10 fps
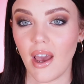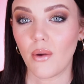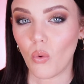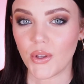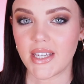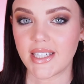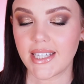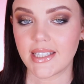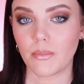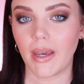was
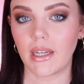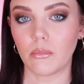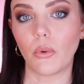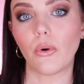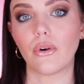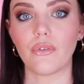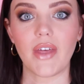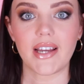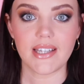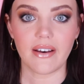anticipating more of
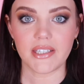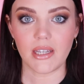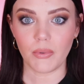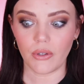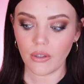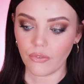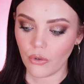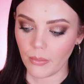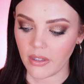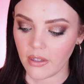that Tati Beauty
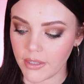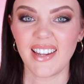formula,